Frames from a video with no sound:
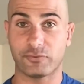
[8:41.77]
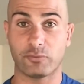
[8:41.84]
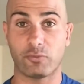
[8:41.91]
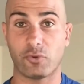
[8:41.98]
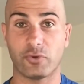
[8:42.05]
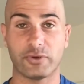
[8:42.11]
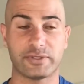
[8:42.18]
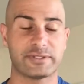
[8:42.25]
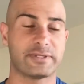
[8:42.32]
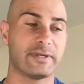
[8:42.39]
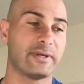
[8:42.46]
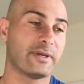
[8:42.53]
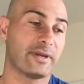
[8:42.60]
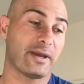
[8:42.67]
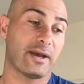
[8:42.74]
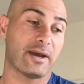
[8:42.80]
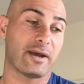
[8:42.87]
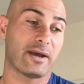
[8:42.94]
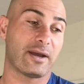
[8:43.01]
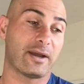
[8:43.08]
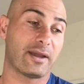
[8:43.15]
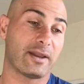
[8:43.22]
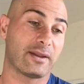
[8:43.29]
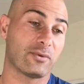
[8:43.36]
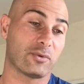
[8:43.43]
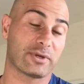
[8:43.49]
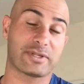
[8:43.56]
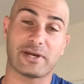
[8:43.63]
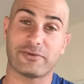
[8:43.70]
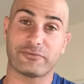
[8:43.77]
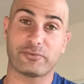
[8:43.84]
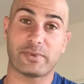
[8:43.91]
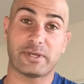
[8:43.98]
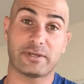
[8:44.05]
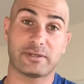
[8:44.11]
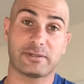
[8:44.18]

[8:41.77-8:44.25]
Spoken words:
reports, and it worked out for me.